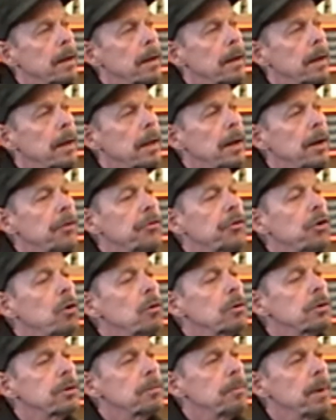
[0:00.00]
It is
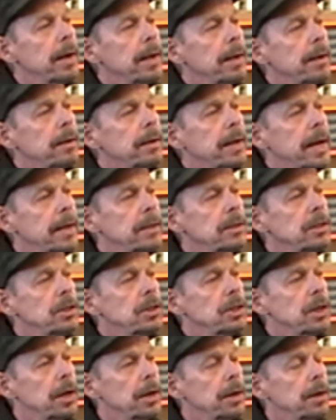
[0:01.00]
also my
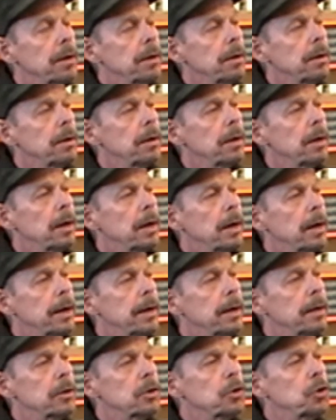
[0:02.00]
intention
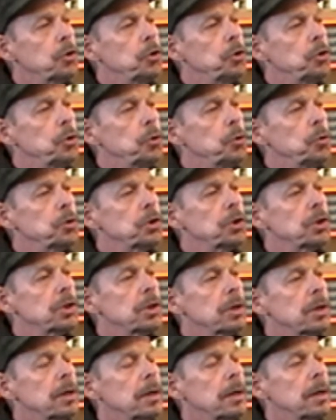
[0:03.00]
to
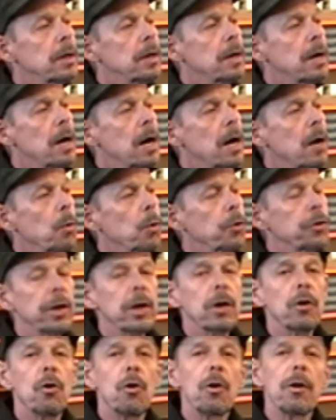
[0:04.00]
use what they
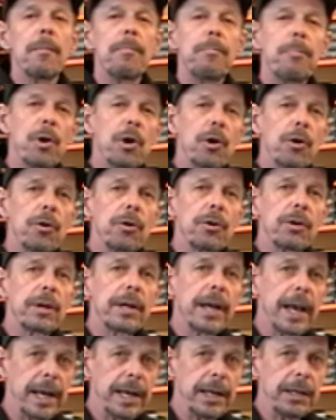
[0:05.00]
call a bird
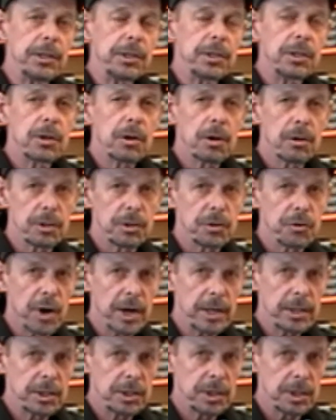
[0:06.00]
cage
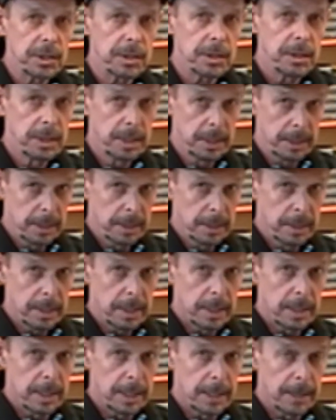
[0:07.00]
construction.
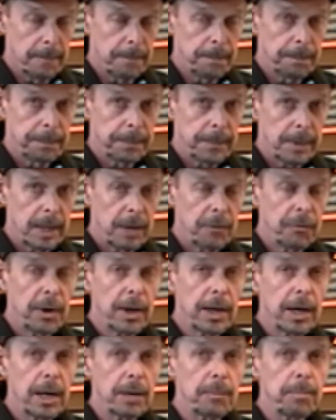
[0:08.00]
If
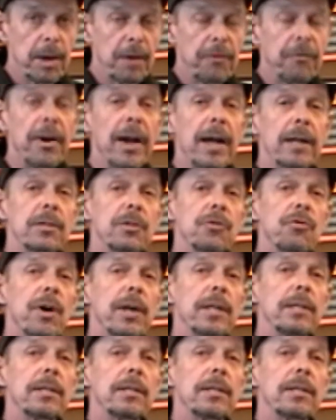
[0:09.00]
I got my facts right,